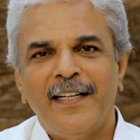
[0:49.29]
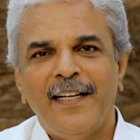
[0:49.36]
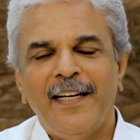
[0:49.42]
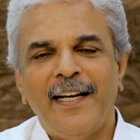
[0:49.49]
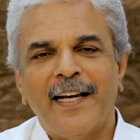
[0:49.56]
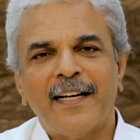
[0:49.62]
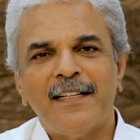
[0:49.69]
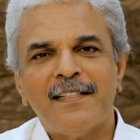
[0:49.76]

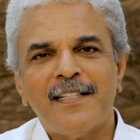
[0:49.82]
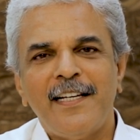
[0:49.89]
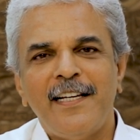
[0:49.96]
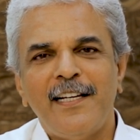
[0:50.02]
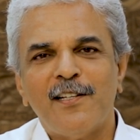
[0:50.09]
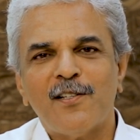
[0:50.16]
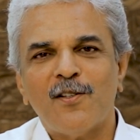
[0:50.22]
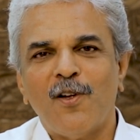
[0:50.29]

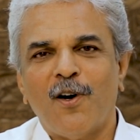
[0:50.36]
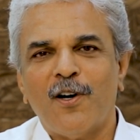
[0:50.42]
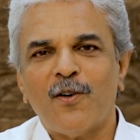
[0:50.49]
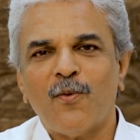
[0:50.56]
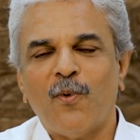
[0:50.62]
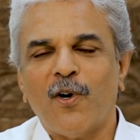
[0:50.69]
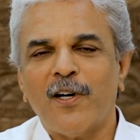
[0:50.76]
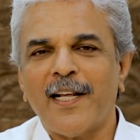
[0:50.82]
Legacy is not
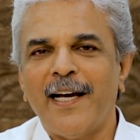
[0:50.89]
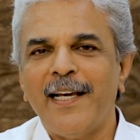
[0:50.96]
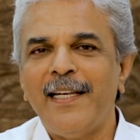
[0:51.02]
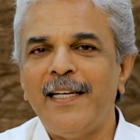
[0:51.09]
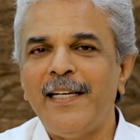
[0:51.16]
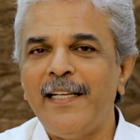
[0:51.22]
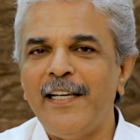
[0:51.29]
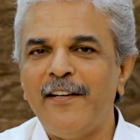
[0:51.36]
what I
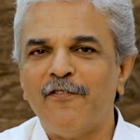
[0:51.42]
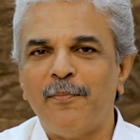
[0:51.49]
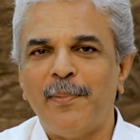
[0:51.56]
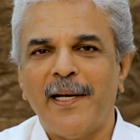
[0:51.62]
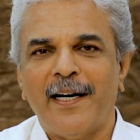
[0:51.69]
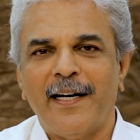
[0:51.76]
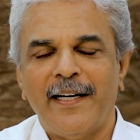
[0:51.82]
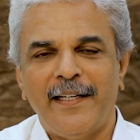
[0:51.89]
leave
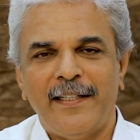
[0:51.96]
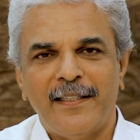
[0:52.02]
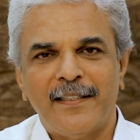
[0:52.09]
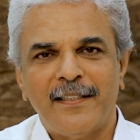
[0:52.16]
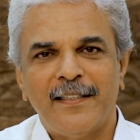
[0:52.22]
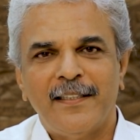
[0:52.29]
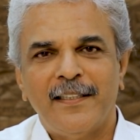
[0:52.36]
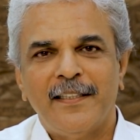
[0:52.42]
behind,
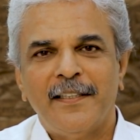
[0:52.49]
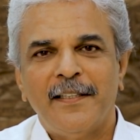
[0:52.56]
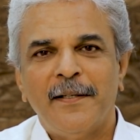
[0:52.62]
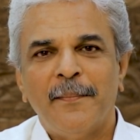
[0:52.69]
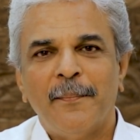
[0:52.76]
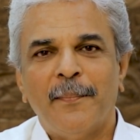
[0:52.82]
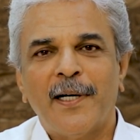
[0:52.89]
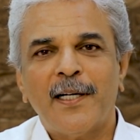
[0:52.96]

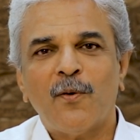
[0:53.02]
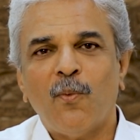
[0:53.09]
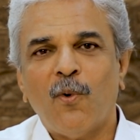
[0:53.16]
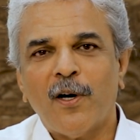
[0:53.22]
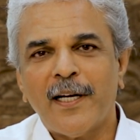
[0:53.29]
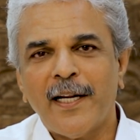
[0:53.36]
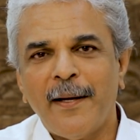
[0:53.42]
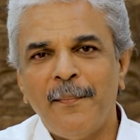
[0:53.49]
but
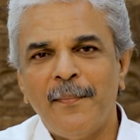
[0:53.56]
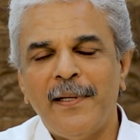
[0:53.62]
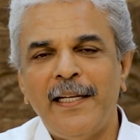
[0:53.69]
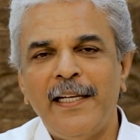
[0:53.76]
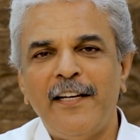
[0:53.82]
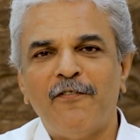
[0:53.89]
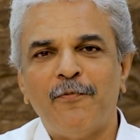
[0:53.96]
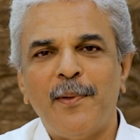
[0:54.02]
what I
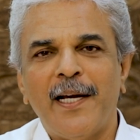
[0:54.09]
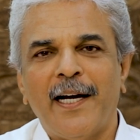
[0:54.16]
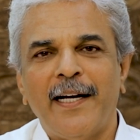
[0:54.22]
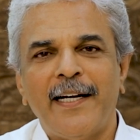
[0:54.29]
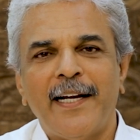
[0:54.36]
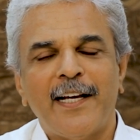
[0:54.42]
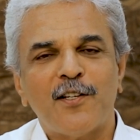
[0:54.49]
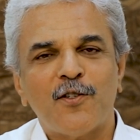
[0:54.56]
leave
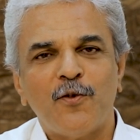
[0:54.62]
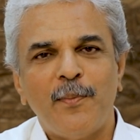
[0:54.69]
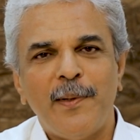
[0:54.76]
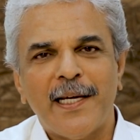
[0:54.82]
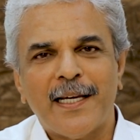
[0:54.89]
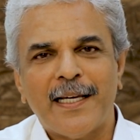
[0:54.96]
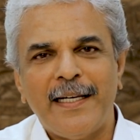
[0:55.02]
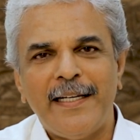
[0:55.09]
behind has to
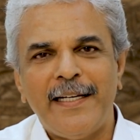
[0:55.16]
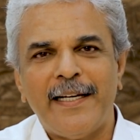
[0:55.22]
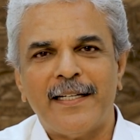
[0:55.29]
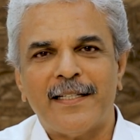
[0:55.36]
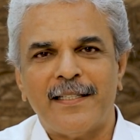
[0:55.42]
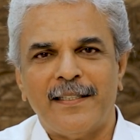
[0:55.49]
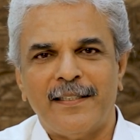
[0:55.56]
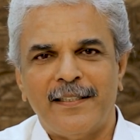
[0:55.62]
be
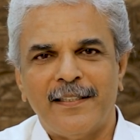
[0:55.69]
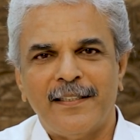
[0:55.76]
created.